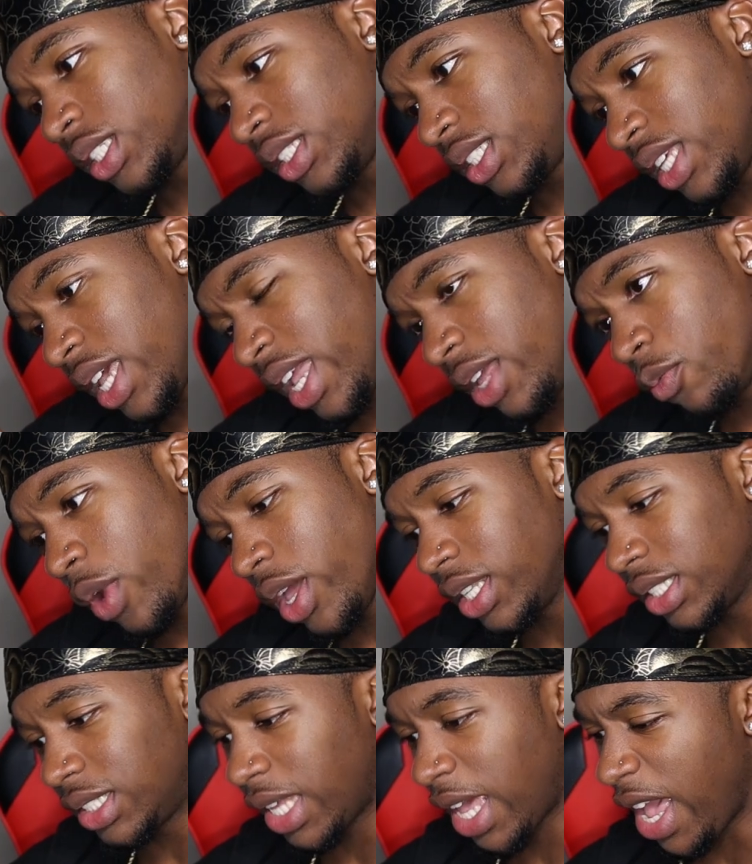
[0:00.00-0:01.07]
a second. Wait
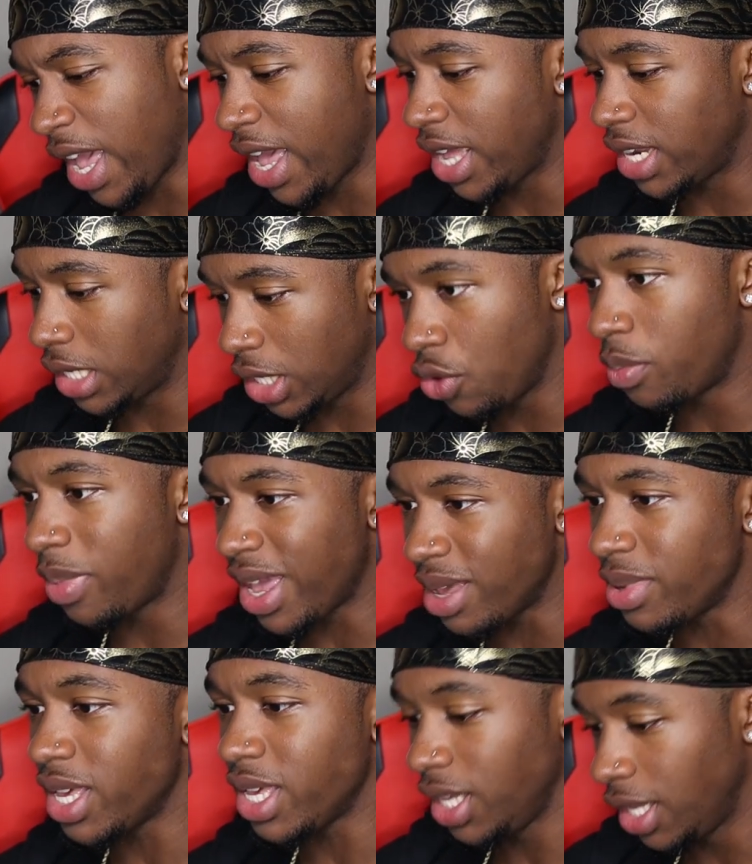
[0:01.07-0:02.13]
a add you,
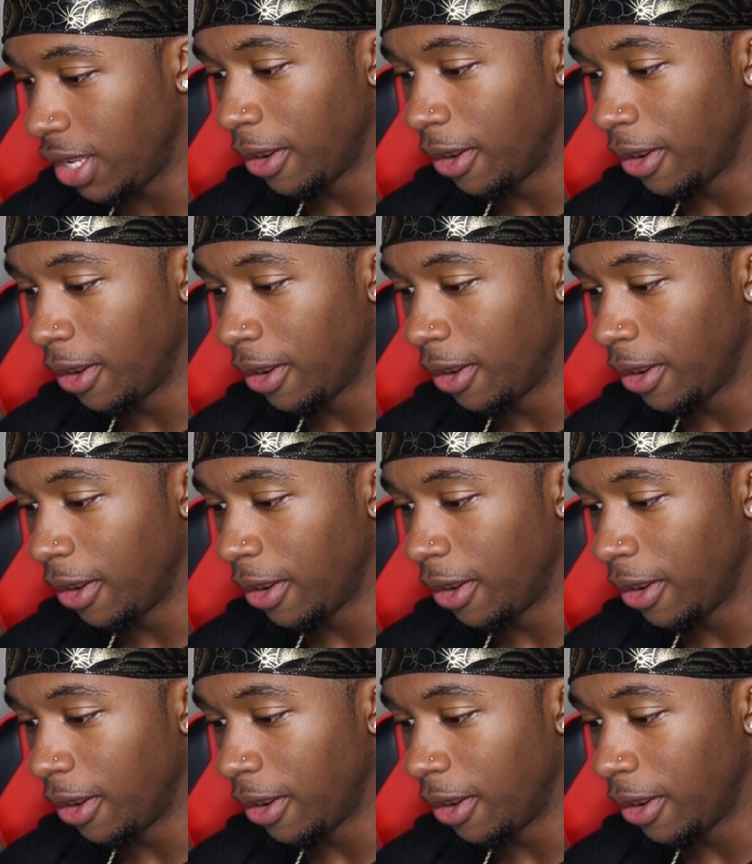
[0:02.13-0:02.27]
baby.